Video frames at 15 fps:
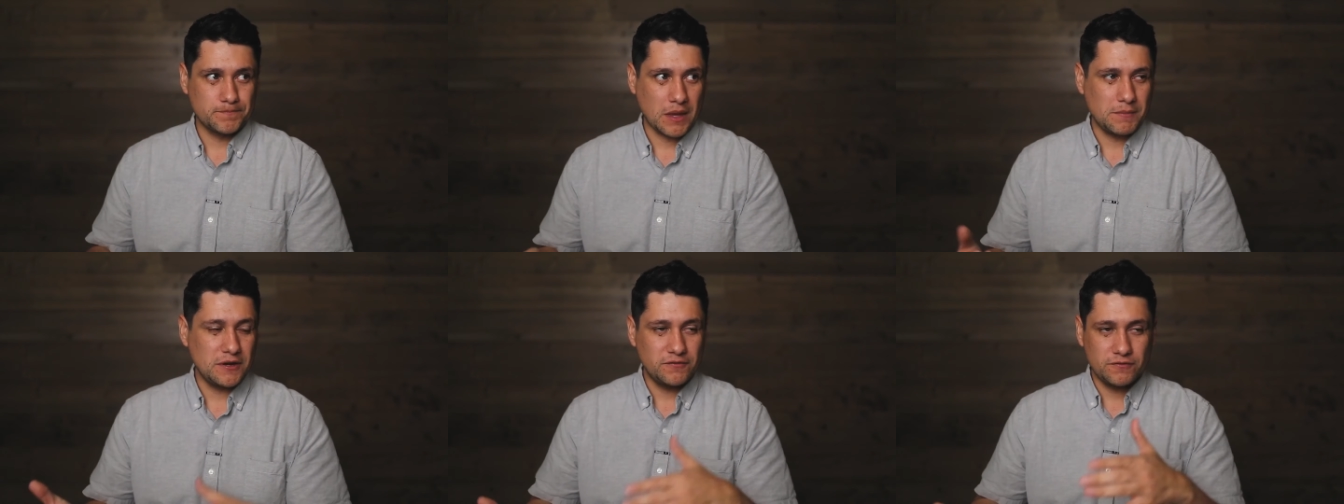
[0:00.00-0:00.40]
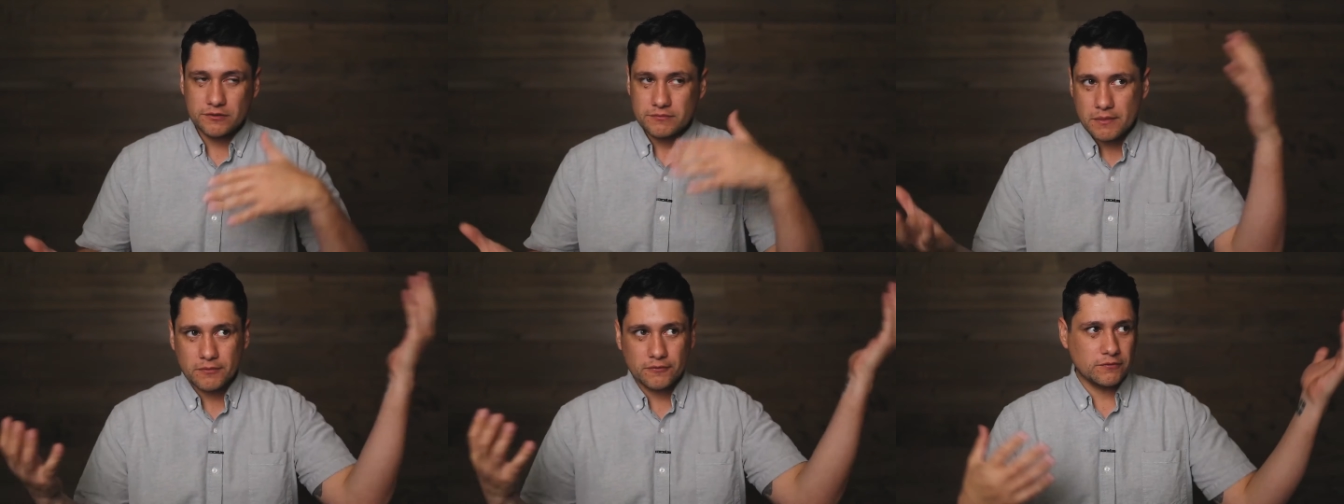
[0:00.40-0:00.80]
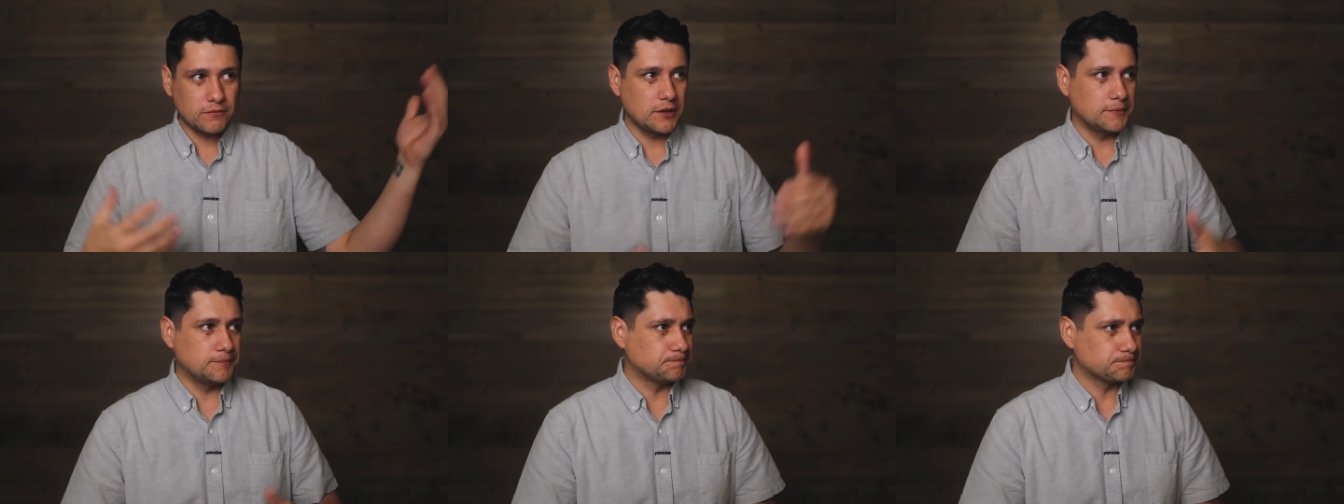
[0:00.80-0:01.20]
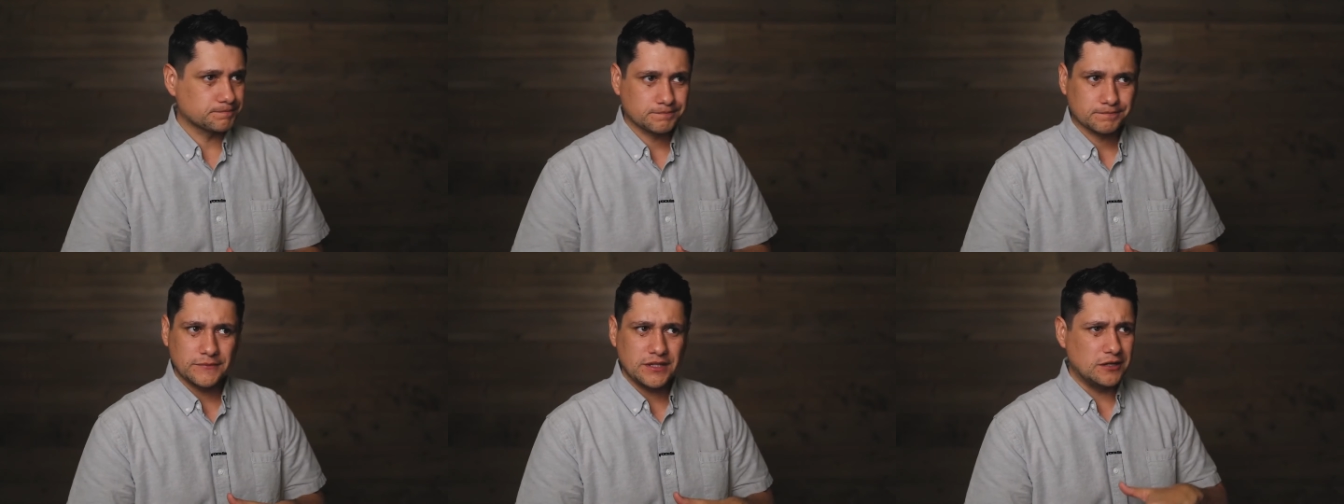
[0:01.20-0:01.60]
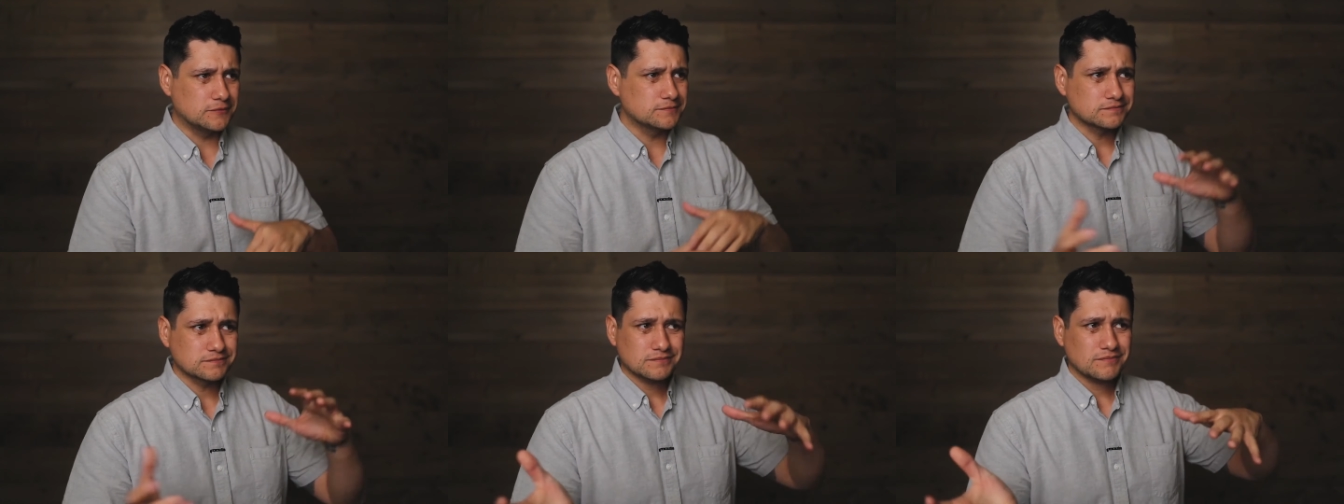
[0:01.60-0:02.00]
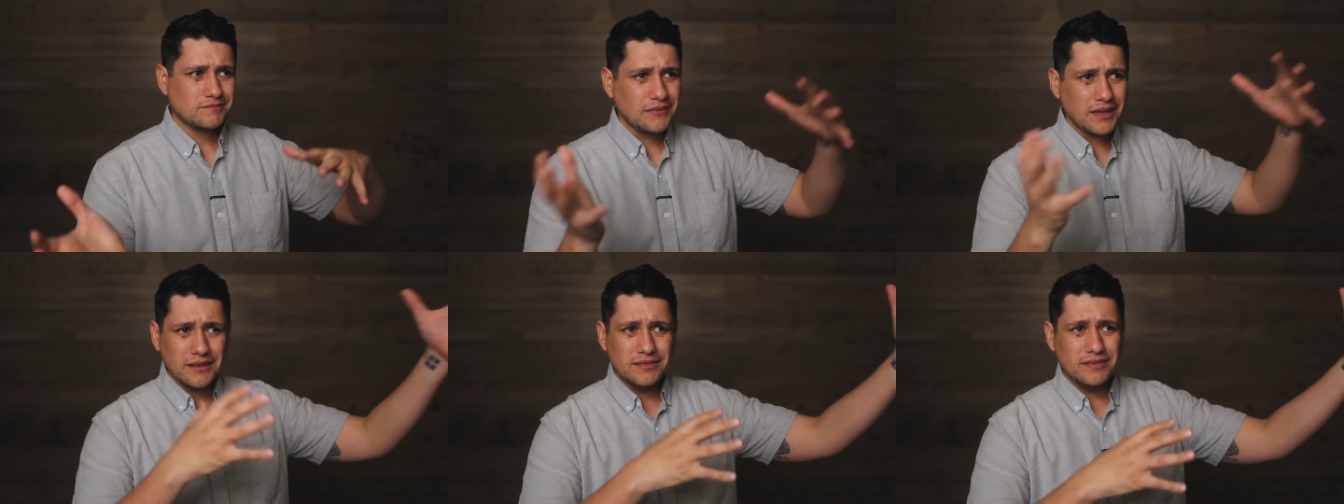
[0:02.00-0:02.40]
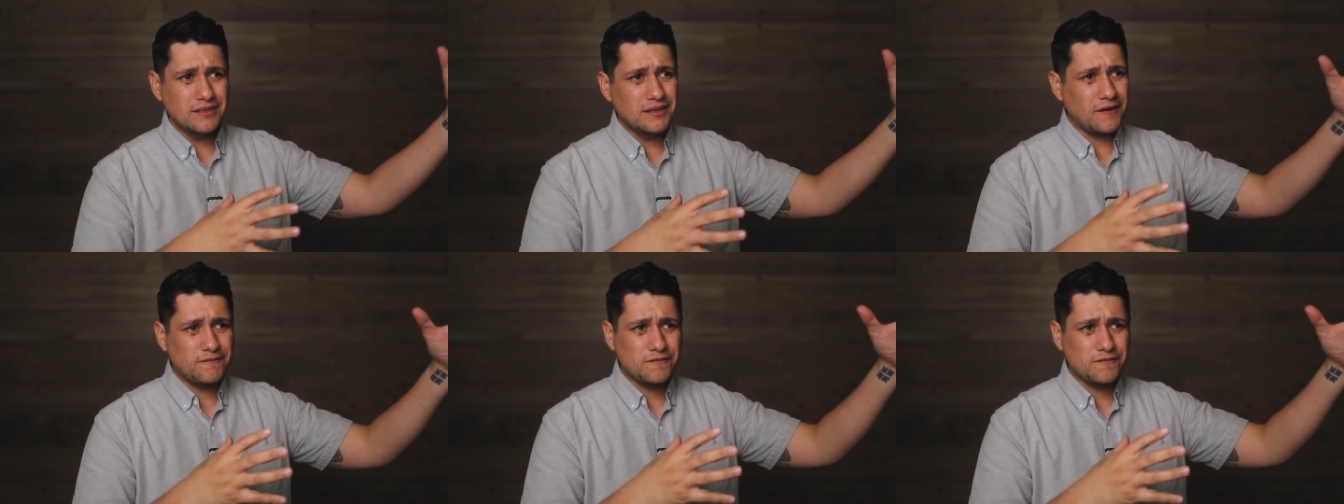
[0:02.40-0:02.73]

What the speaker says: I mean, if you remember from a